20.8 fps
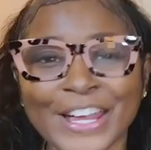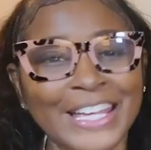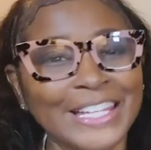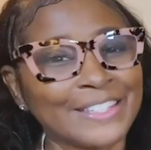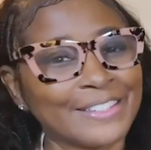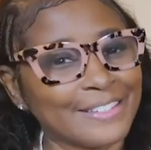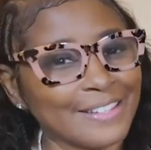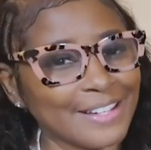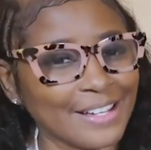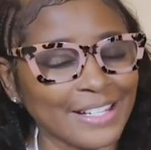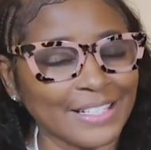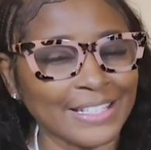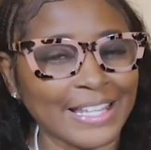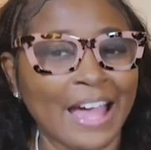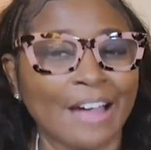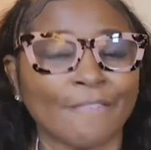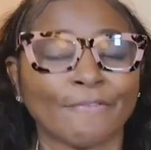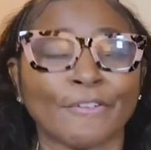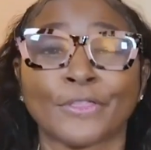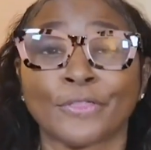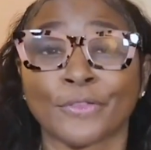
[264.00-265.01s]
it does
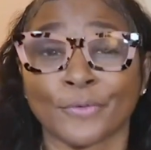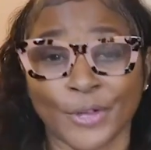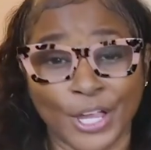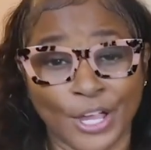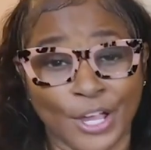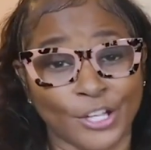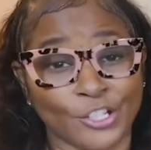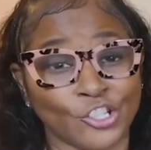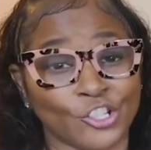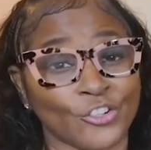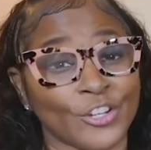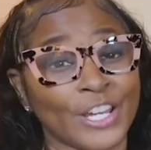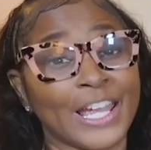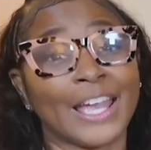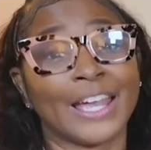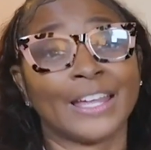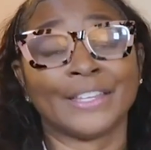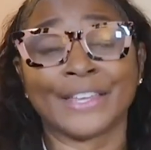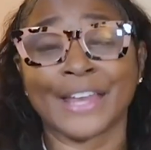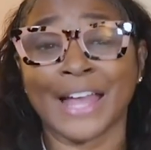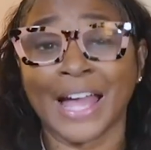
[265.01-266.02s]
have a
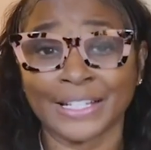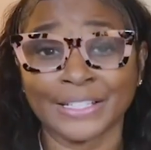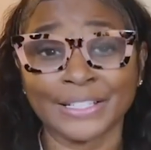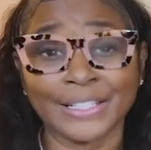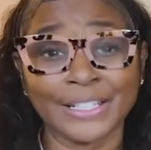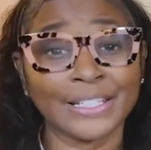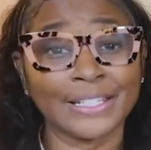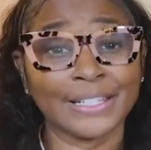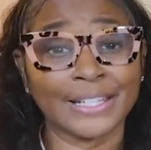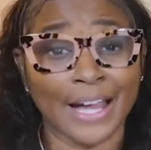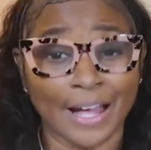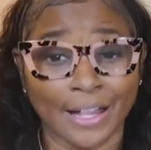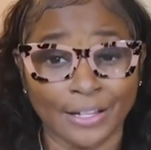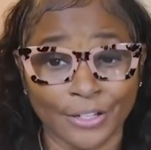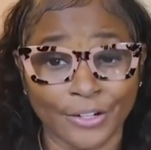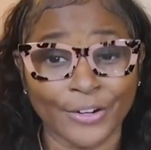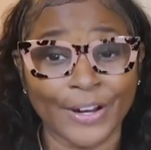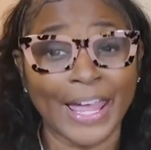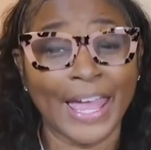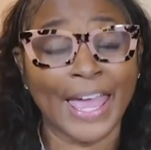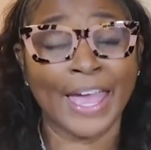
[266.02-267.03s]

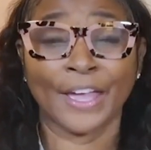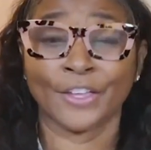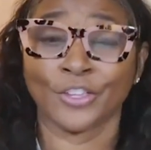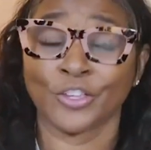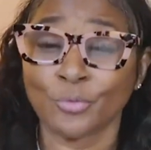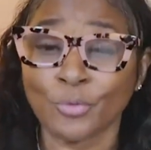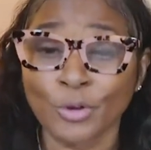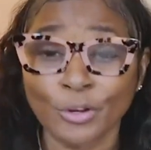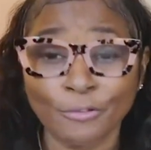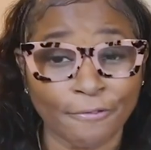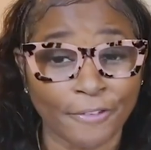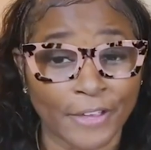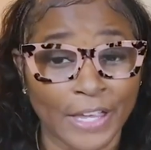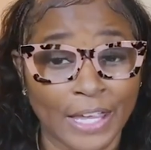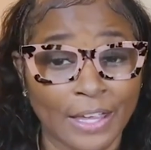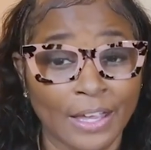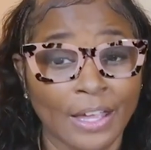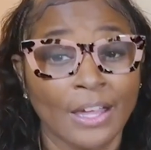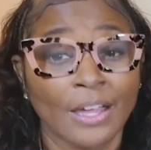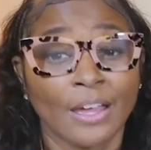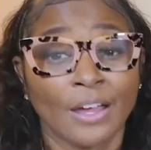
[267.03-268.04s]
$390 annual
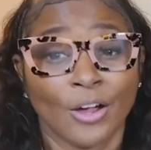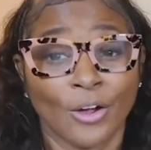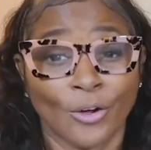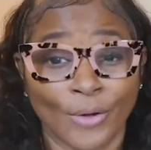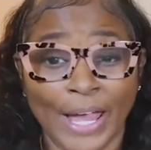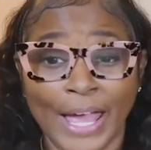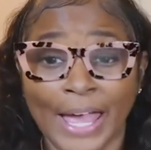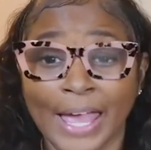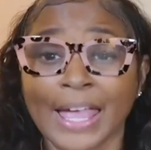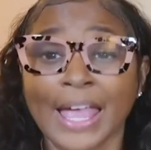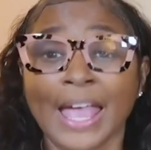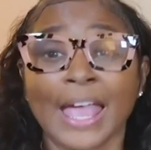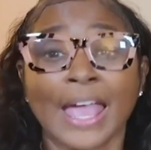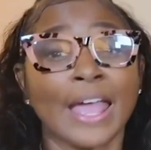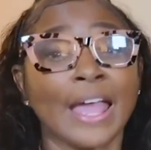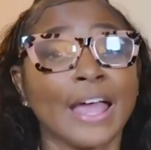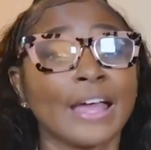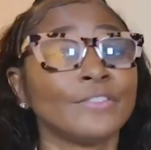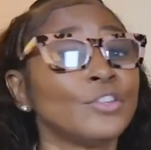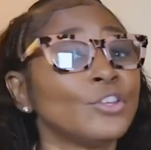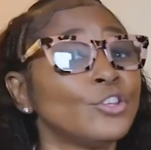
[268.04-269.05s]
fee, okay?
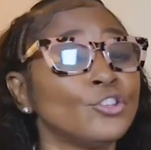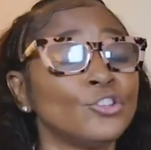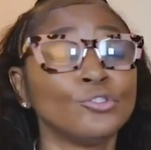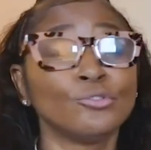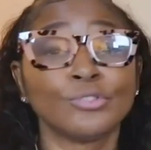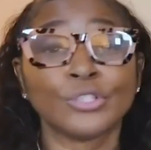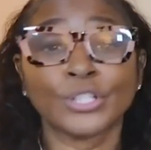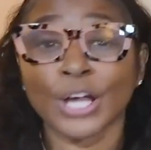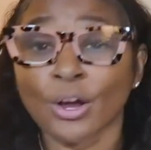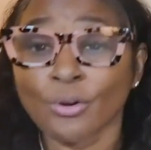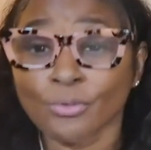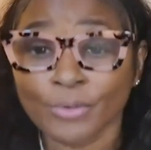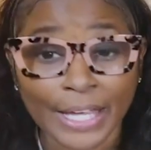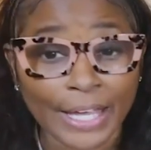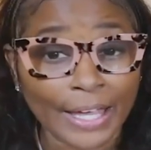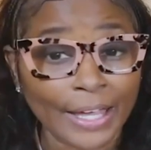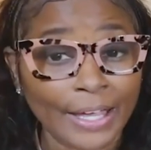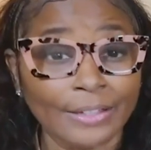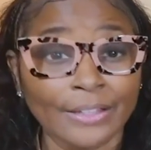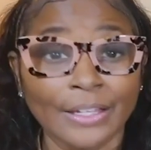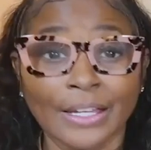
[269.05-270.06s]
And you don't
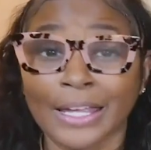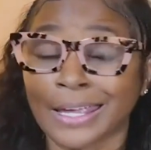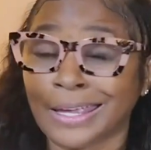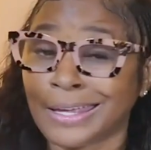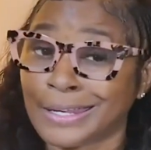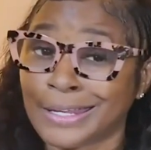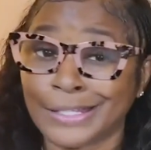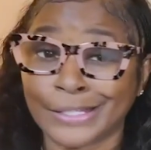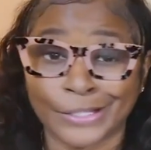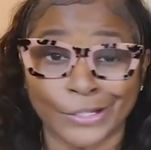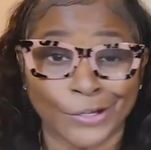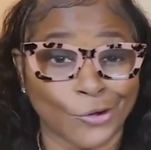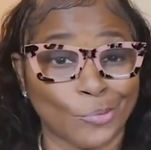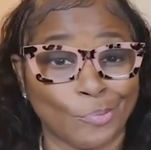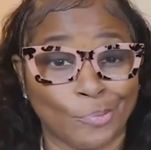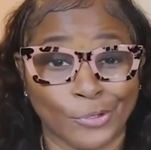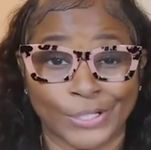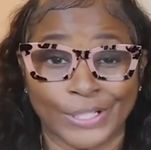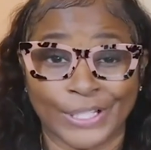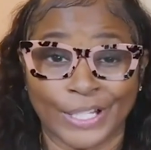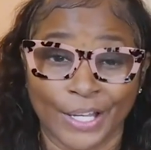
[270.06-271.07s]
get any
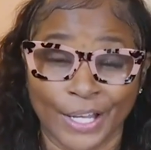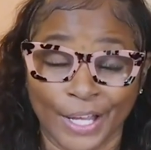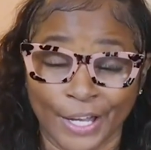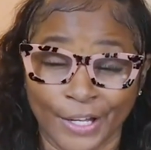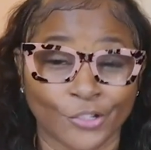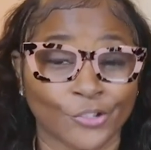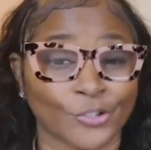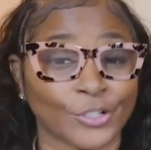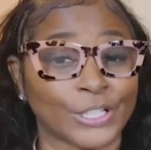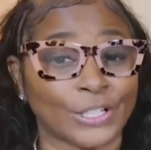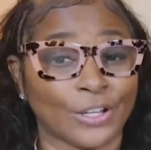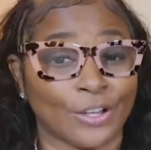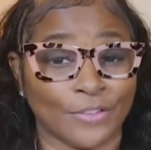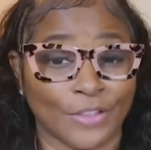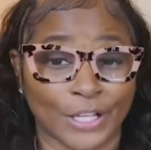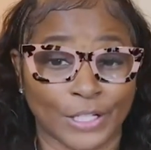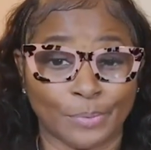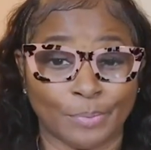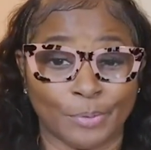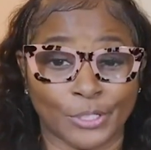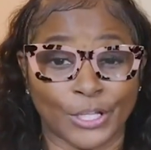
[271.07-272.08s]
0% interest on
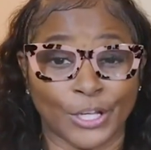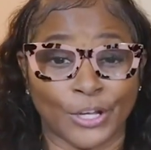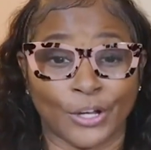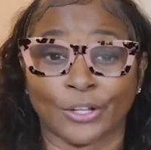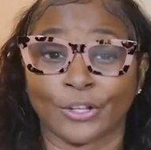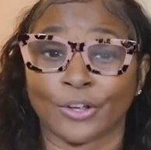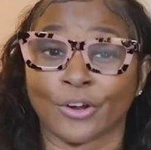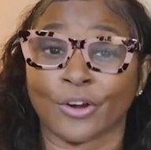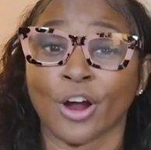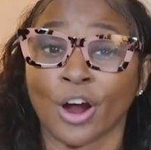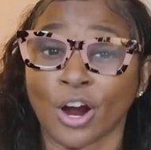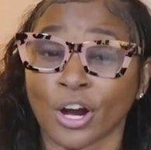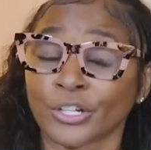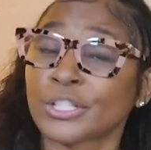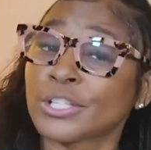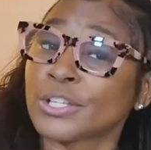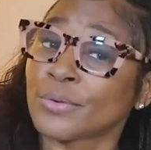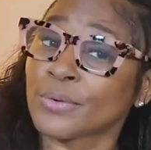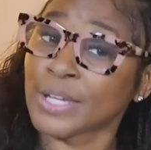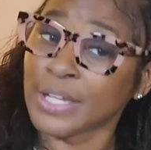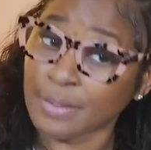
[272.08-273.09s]
this particular
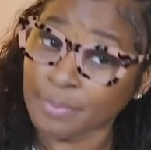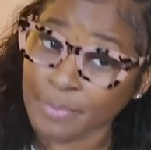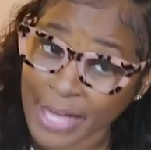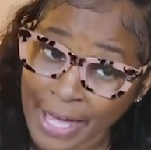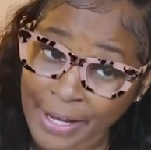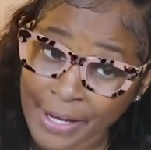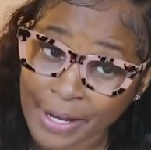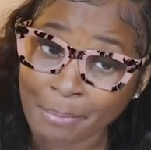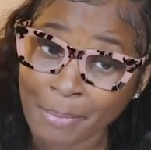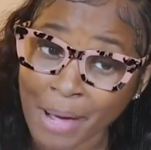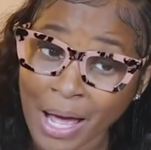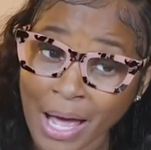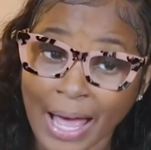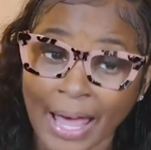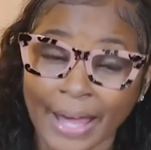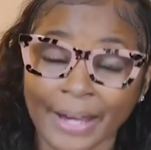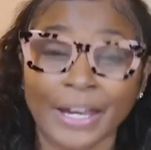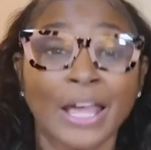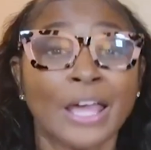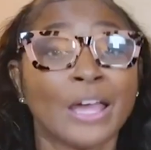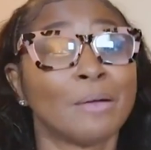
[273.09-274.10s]
card. So keep that in mind.